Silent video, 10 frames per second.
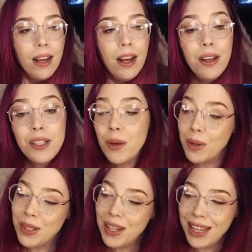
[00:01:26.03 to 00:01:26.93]
So once
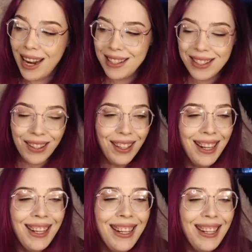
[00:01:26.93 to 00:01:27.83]
you get that installed,
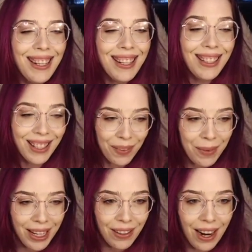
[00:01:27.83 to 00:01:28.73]
click on
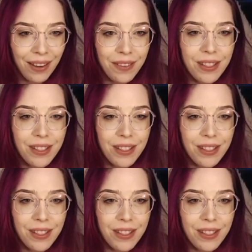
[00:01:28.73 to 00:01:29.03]
Minecraft